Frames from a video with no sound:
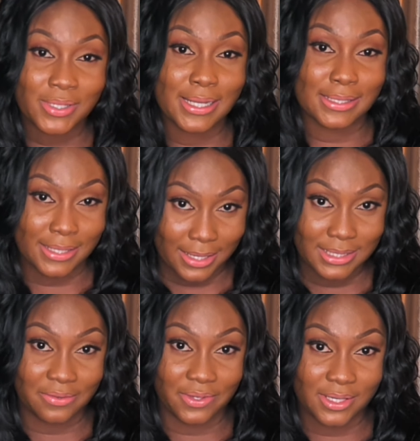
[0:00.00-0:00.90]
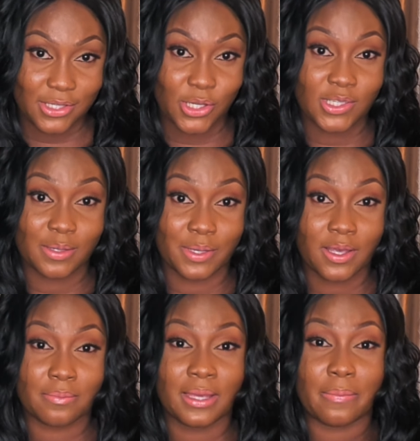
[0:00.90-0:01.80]
certain activities just to
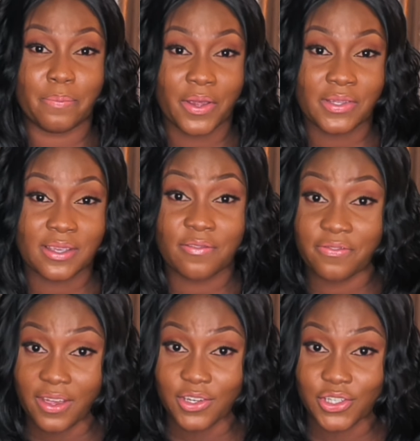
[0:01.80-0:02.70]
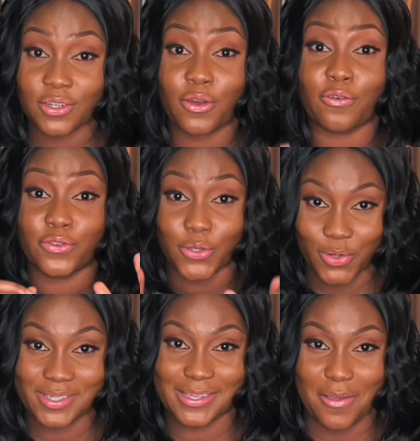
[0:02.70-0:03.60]
become a better version of
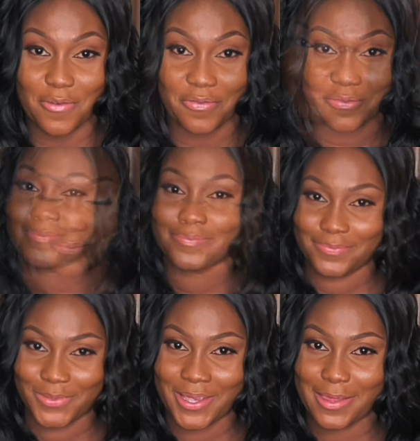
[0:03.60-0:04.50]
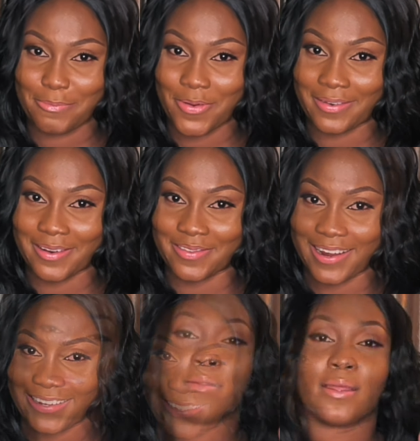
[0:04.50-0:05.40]
yourself. You get the point now,
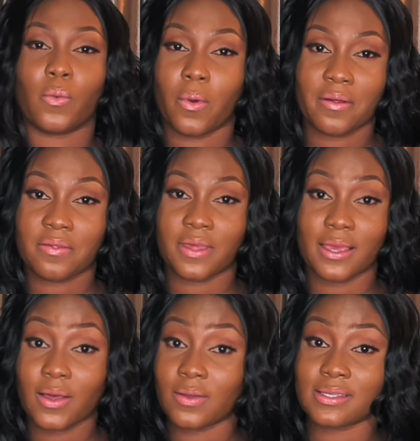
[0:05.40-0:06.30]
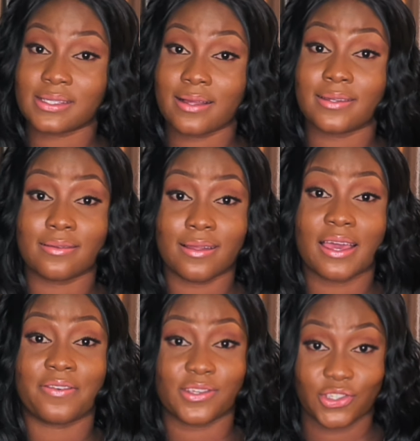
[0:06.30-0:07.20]
right? Now, one thing constant in
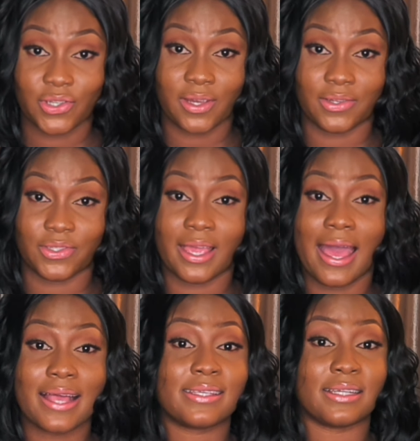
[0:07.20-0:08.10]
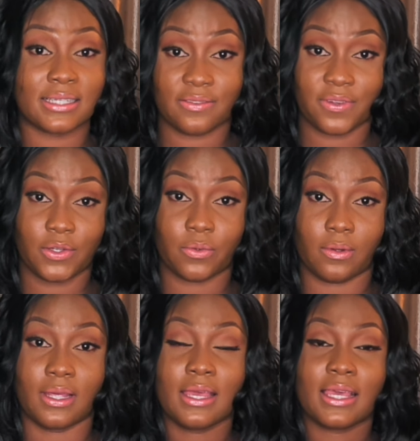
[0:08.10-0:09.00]
life is change. As an
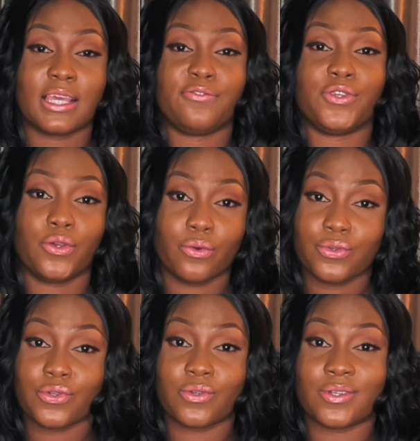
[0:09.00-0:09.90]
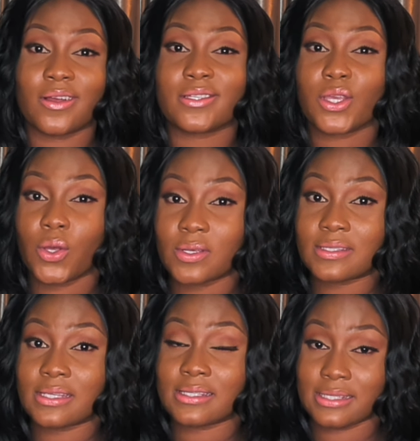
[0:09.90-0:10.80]
individual, if you do not
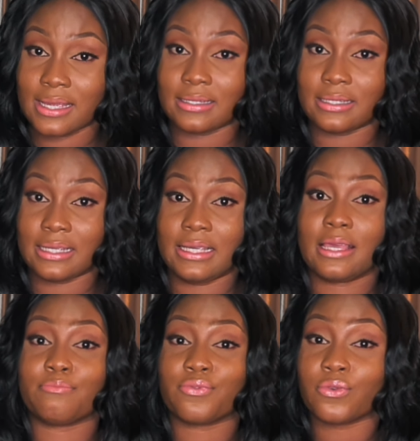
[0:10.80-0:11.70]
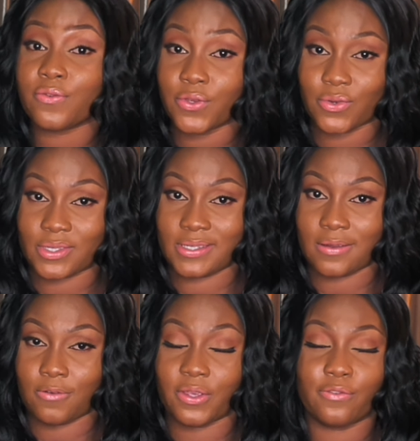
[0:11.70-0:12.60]
consistently improve
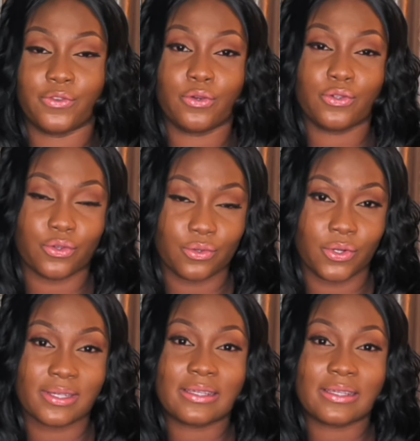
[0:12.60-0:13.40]
yourself, if you do not